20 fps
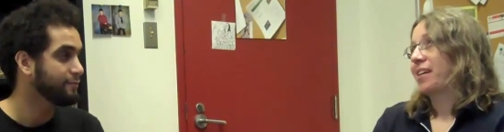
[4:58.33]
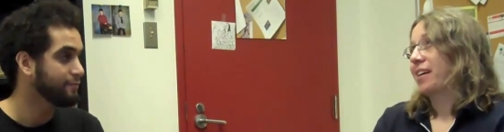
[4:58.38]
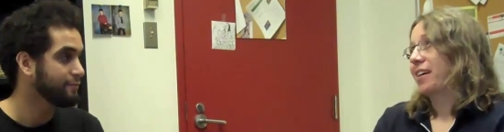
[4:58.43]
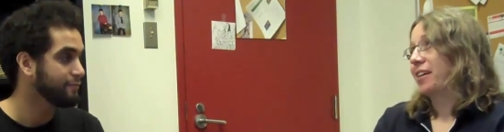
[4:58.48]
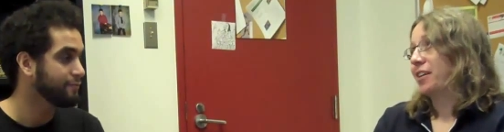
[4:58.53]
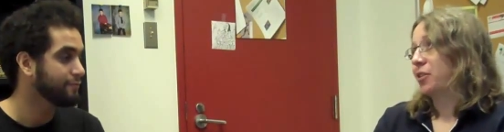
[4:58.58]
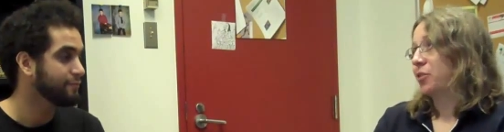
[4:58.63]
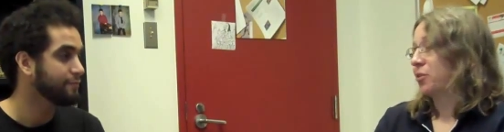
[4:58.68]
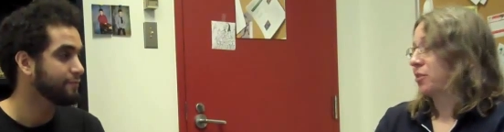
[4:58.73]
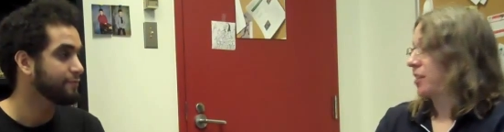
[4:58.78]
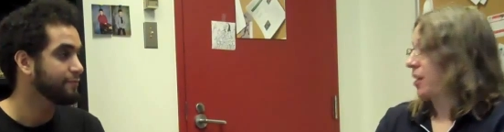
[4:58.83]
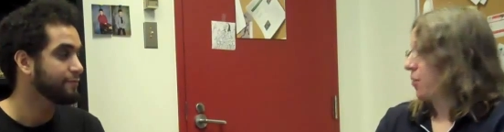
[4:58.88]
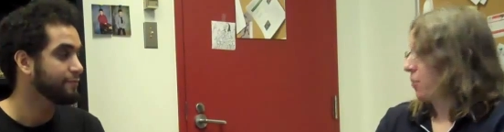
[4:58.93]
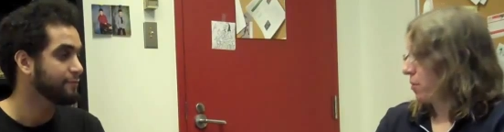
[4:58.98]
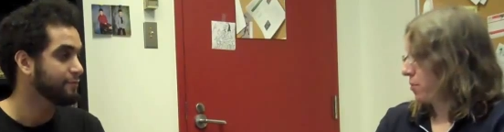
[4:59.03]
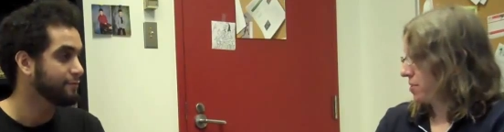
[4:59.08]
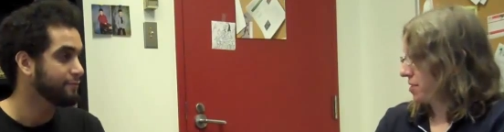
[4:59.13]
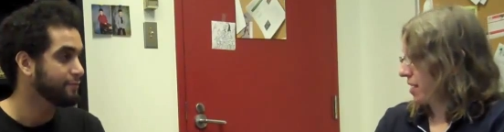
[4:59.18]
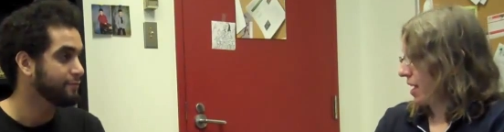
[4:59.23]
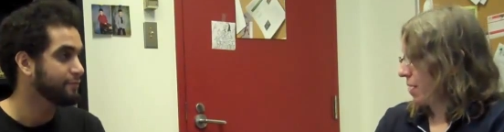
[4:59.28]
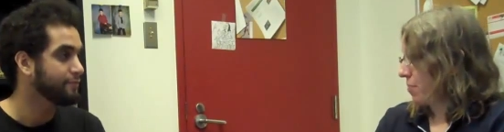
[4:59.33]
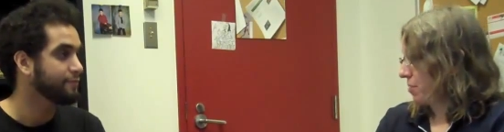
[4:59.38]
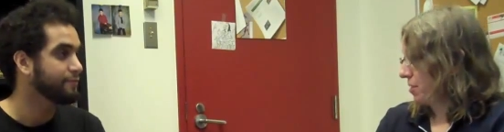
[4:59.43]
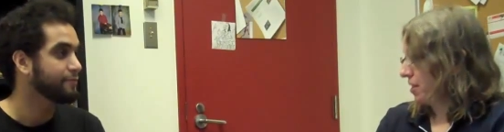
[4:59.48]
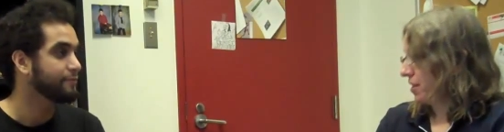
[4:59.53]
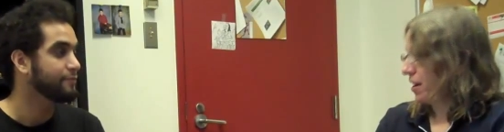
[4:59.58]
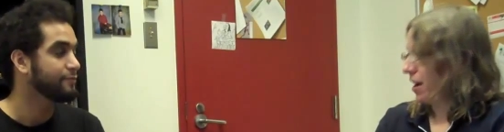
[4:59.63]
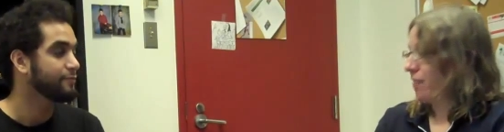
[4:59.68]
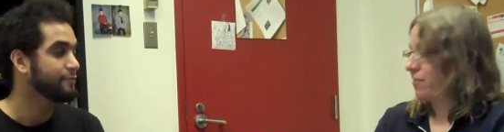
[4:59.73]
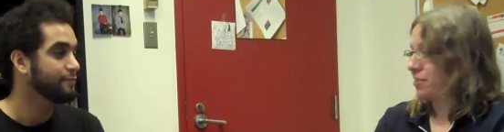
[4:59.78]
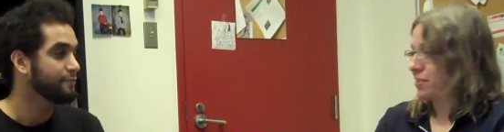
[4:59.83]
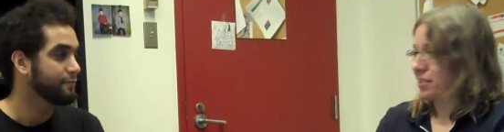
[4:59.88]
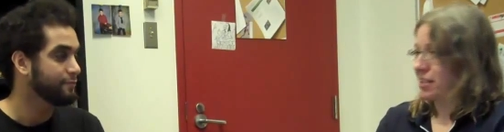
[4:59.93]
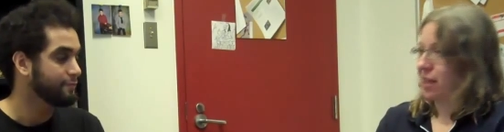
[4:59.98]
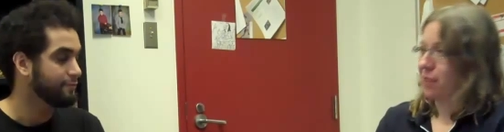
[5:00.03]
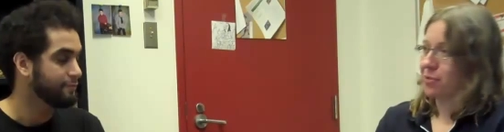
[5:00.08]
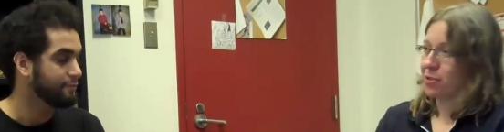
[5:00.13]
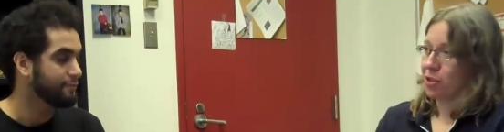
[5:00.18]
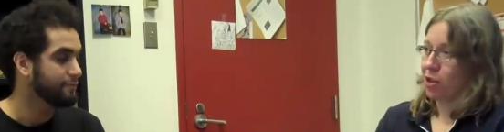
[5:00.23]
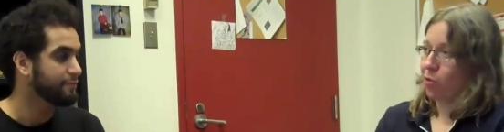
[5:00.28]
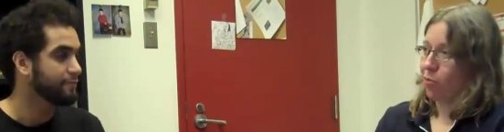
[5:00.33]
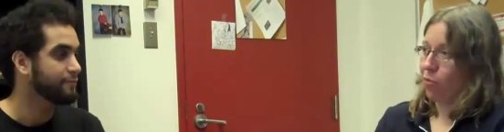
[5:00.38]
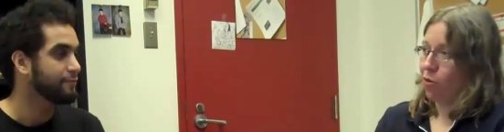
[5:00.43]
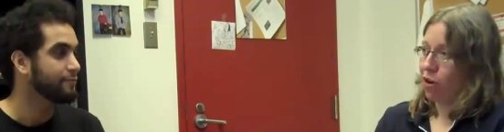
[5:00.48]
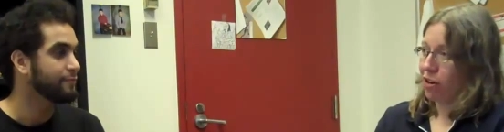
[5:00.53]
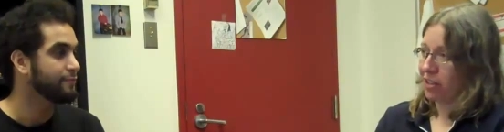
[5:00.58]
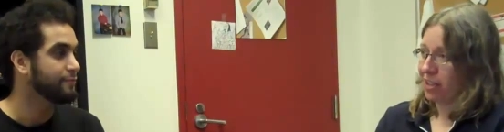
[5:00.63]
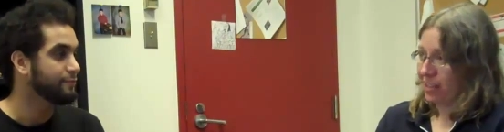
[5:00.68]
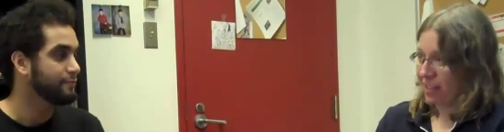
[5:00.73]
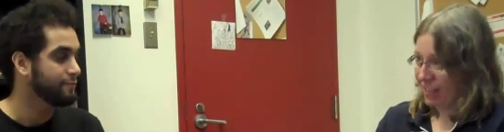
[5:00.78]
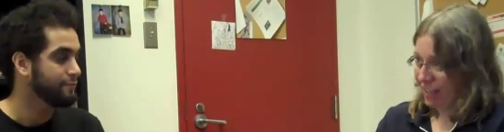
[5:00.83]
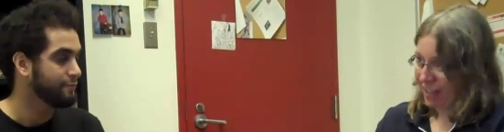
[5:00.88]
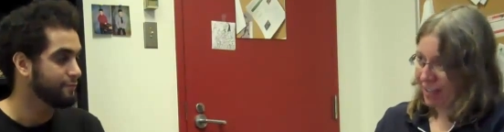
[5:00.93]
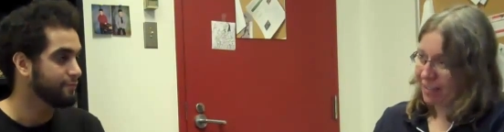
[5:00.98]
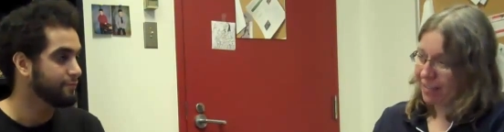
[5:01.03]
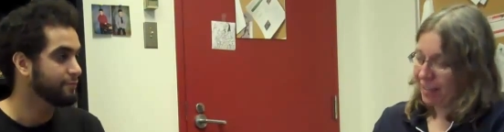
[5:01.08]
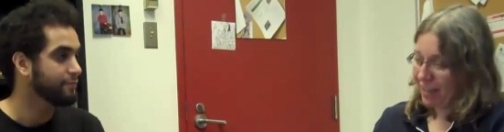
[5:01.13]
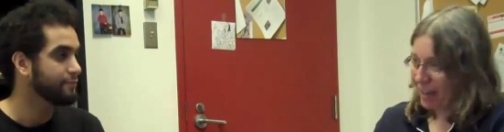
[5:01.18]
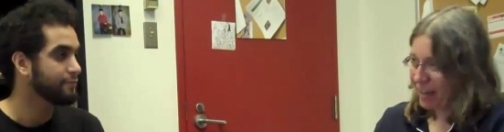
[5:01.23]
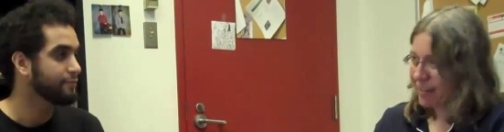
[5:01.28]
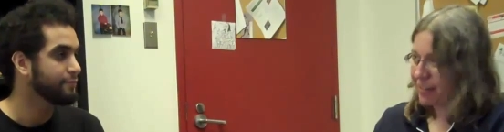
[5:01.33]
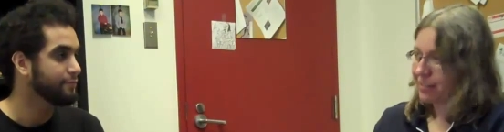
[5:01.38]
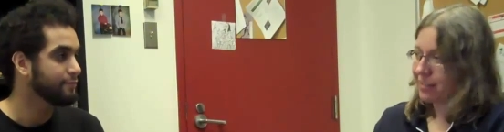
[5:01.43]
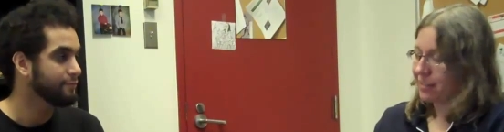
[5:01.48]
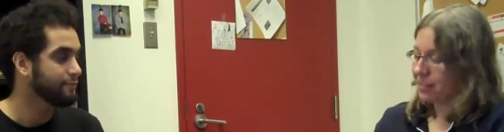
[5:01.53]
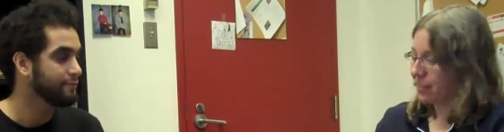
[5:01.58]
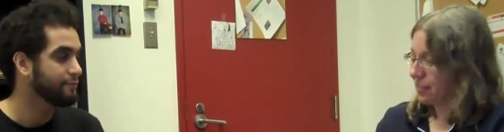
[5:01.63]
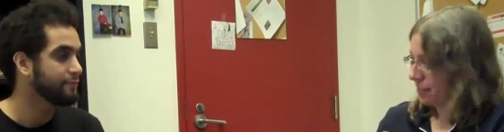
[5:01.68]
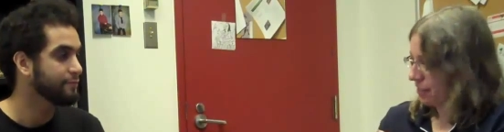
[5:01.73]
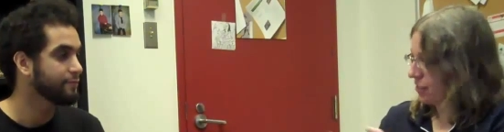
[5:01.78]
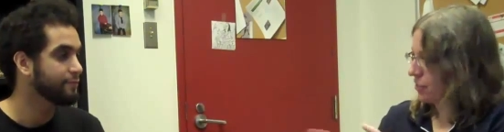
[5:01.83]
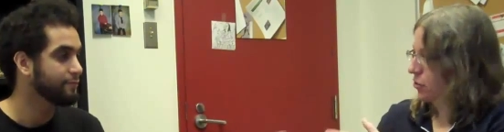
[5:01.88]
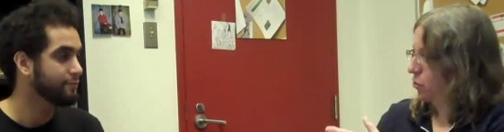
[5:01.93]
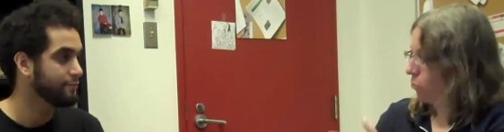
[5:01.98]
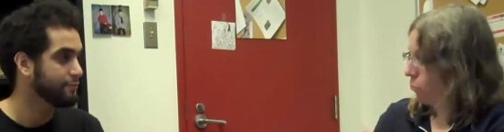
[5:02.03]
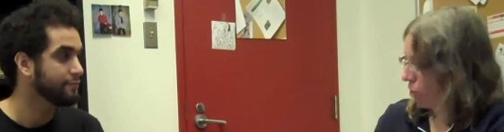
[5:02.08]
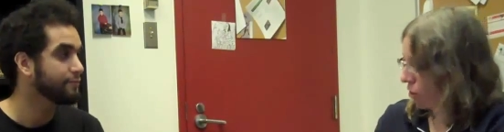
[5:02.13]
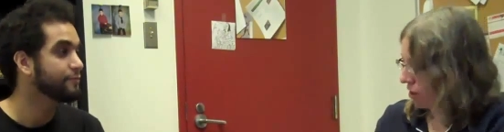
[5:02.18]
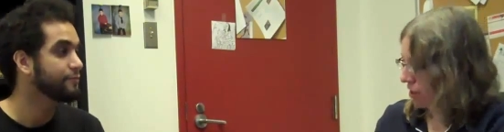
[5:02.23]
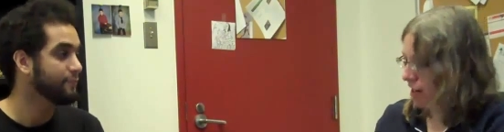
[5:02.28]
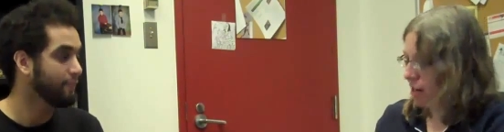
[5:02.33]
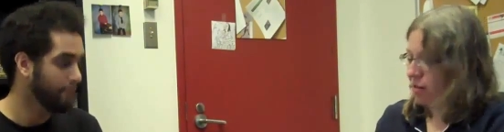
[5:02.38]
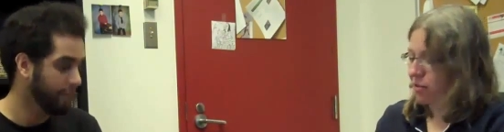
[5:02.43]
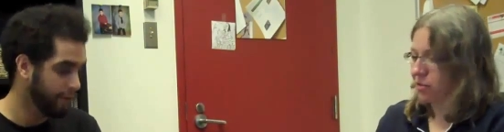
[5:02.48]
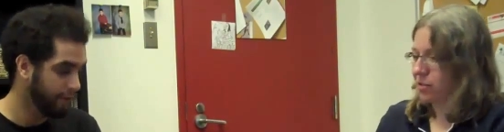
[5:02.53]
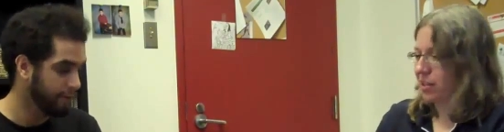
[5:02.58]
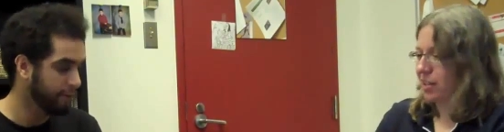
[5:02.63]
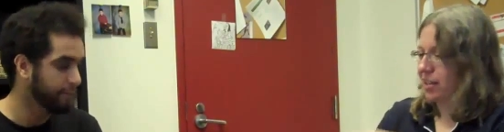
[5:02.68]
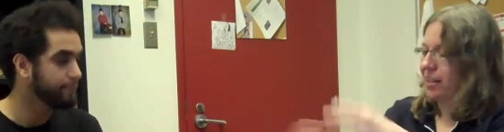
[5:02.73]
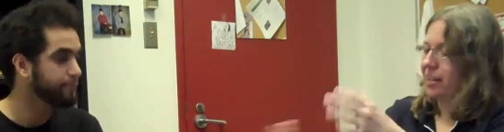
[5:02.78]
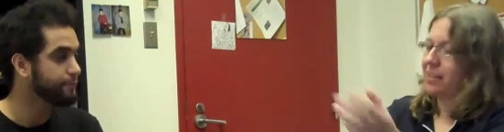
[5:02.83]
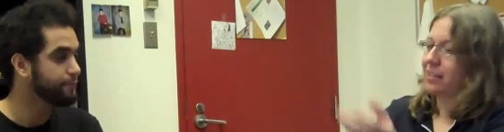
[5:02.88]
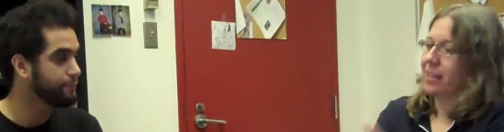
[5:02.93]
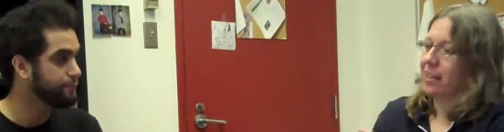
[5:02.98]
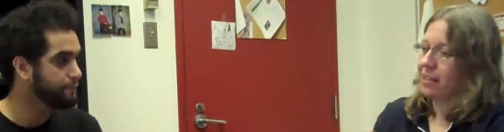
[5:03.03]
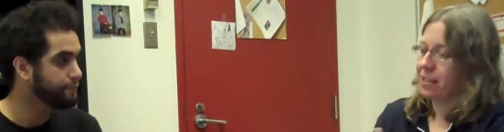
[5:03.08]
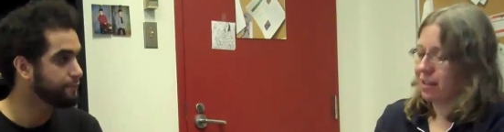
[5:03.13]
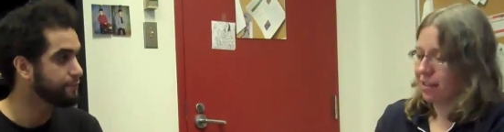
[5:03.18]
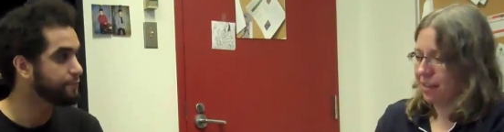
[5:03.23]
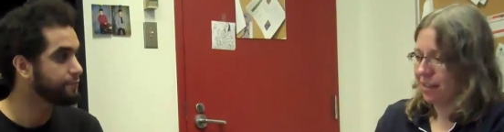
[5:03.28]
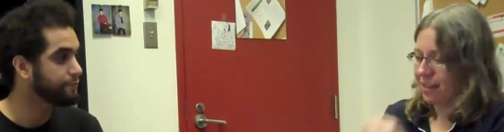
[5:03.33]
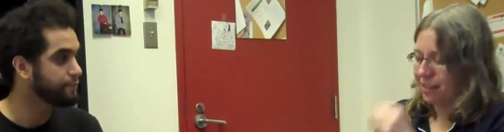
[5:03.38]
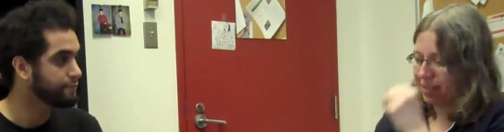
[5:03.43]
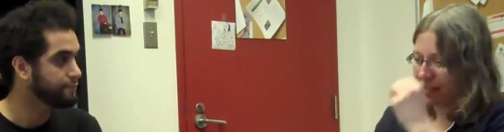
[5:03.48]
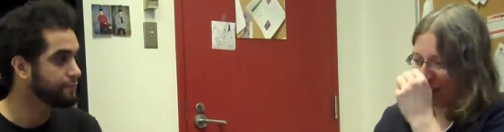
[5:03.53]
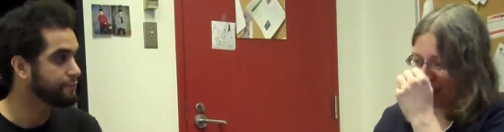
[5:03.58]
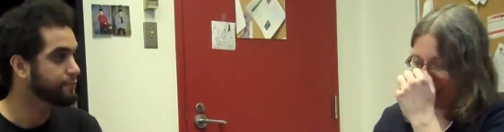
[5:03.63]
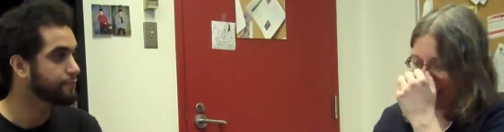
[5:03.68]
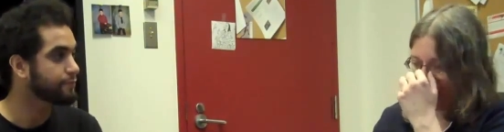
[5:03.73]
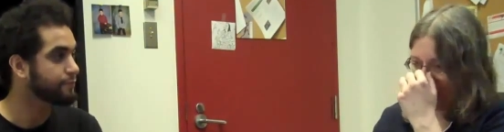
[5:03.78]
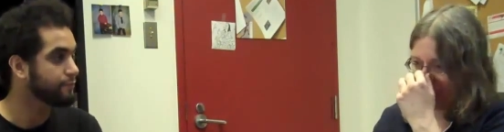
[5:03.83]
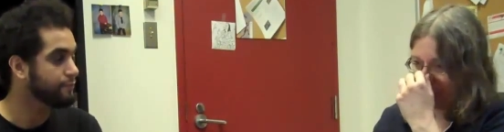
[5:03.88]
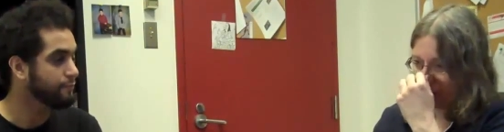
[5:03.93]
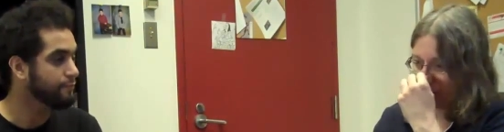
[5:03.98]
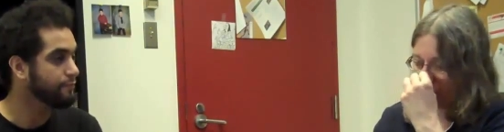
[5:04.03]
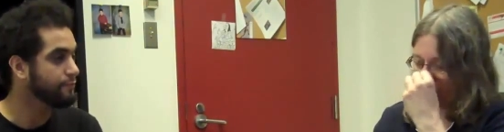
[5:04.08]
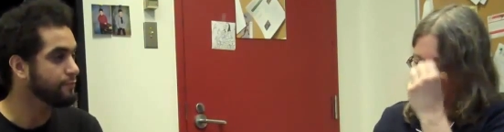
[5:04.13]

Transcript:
Speaker 1: I looked at what was happening. Obviously, I was not walking in the walkout, in, in the, in the, uh, the,